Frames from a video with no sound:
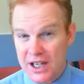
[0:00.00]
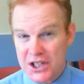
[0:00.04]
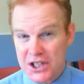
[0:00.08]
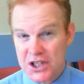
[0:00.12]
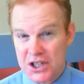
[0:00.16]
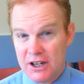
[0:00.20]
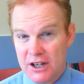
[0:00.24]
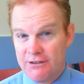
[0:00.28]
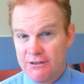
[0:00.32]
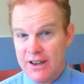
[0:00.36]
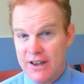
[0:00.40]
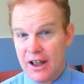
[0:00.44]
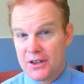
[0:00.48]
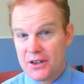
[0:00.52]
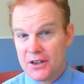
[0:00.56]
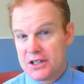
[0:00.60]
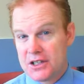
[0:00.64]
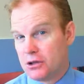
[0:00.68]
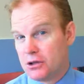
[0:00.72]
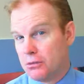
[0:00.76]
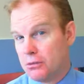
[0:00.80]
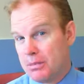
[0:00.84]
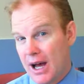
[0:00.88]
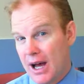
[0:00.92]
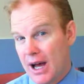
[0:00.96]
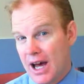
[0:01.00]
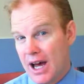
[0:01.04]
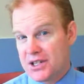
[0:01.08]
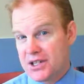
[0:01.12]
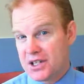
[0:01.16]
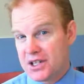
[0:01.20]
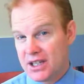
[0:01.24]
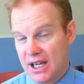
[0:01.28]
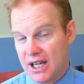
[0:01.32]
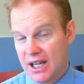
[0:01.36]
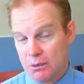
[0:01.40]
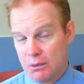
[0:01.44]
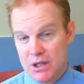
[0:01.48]
She found this little
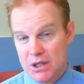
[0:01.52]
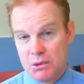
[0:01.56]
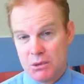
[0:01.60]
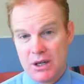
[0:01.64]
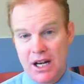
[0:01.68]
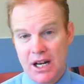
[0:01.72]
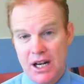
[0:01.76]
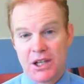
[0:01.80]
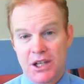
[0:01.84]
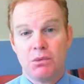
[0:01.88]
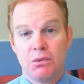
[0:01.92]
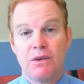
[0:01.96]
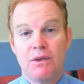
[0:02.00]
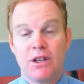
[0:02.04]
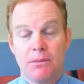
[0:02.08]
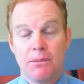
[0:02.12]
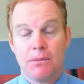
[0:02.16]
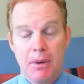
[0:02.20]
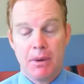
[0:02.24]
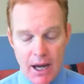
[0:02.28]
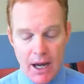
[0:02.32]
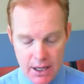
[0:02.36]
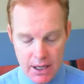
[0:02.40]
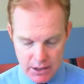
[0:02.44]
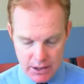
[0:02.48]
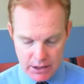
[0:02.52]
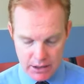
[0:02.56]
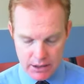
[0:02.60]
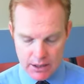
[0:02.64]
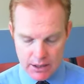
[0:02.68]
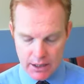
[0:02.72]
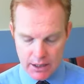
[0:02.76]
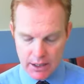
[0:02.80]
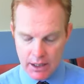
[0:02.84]
basket there when she went out to the river to bathe, and